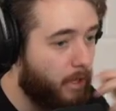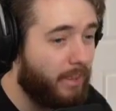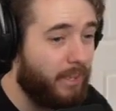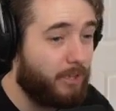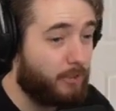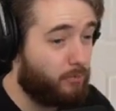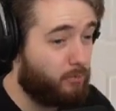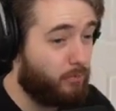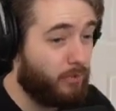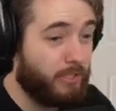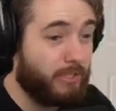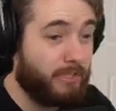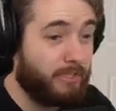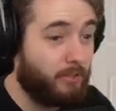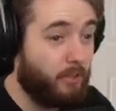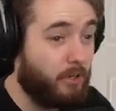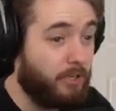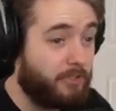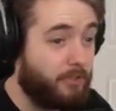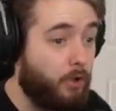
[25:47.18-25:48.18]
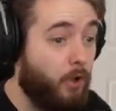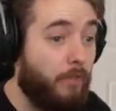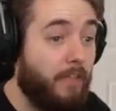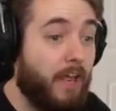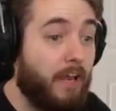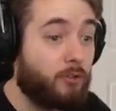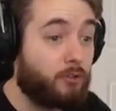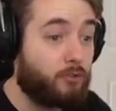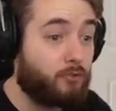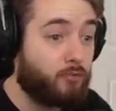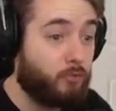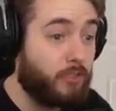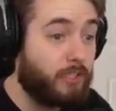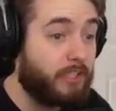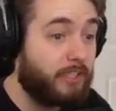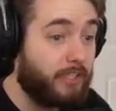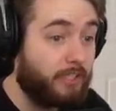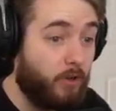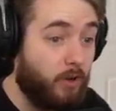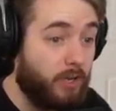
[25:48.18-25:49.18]
Oh, that looks really nice. Oh, that looks
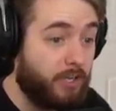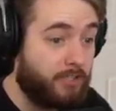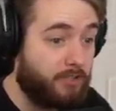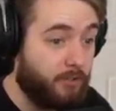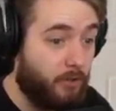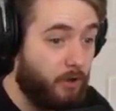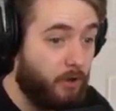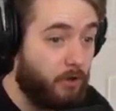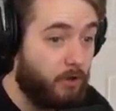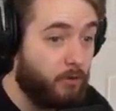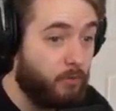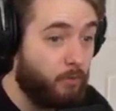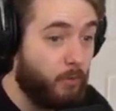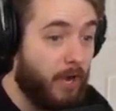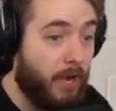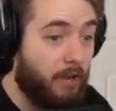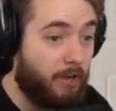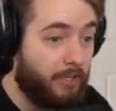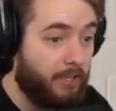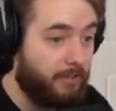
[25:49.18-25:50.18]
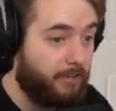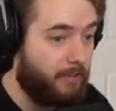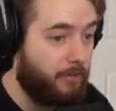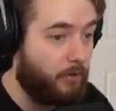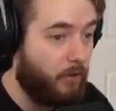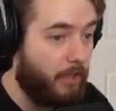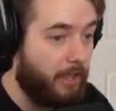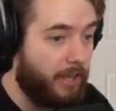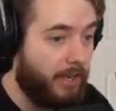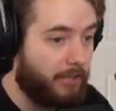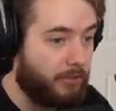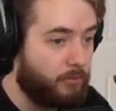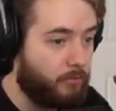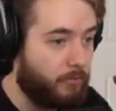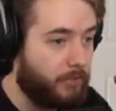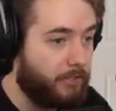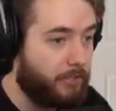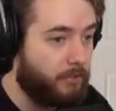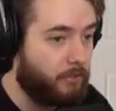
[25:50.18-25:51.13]
really nice though. Wow, yeah, no, that looks really